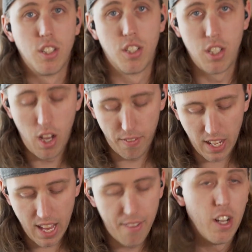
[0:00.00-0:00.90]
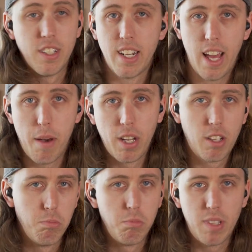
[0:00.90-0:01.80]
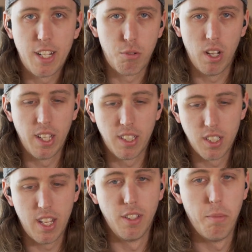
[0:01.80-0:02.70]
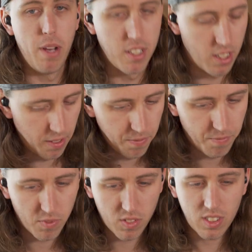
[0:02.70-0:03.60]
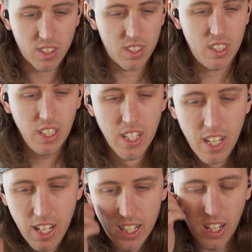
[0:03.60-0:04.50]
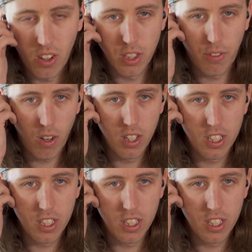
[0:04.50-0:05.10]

soft. I have it on dynamic. That's where I like the sound the best. Now, as far